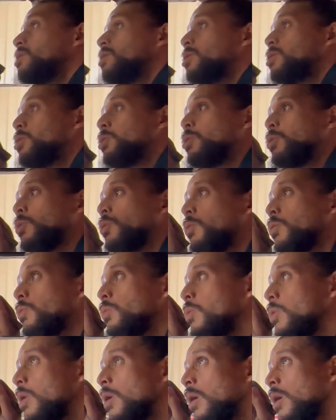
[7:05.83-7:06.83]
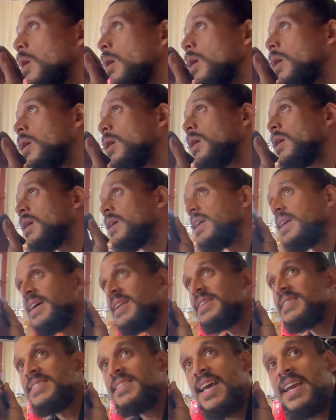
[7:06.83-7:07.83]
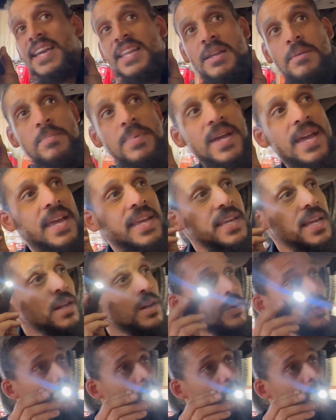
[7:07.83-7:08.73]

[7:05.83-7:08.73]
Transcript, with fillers: to get a second opinion